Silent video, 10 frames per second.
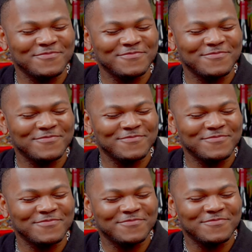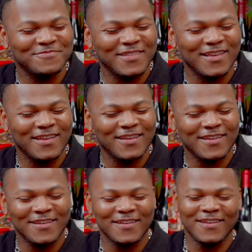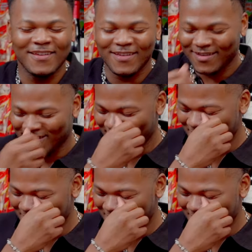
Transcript: thank God for real, for this. It's, really amazing, man.